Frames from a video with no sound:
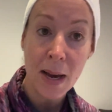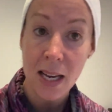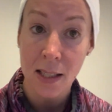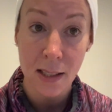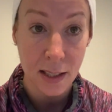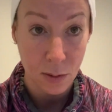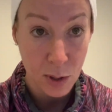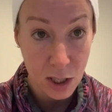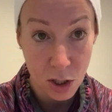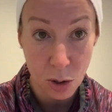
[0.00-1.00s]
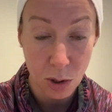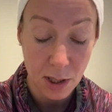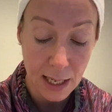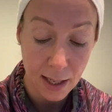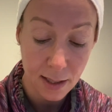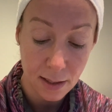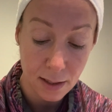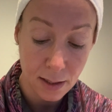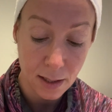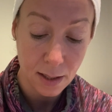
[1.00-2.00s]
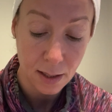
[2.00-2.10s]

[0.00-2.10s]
mask, which is your second